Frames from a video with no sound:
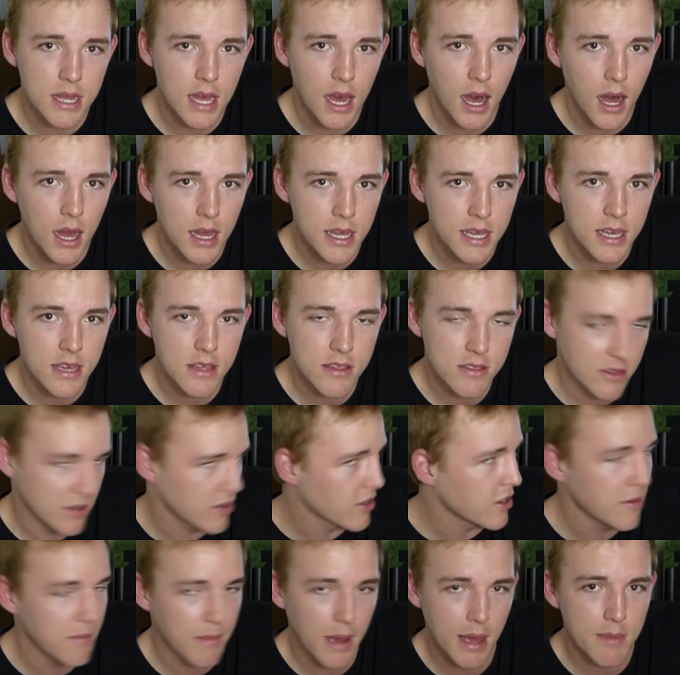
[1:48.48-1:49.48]
Bukkake,
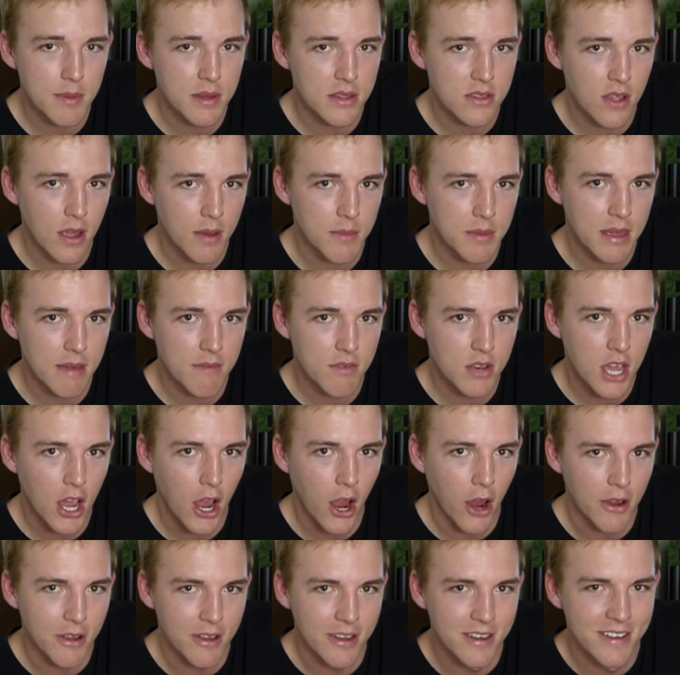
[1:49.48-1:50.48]
so maybe it's time to give it a
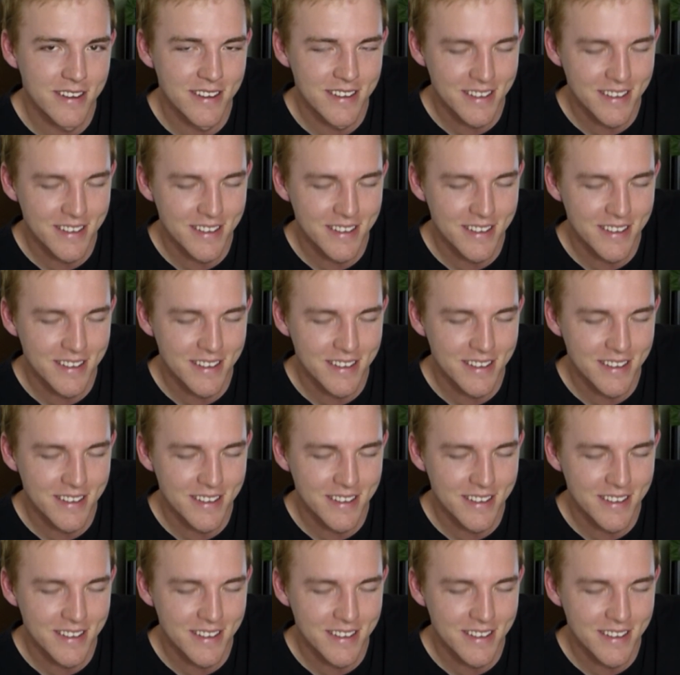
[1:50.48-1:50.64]
go.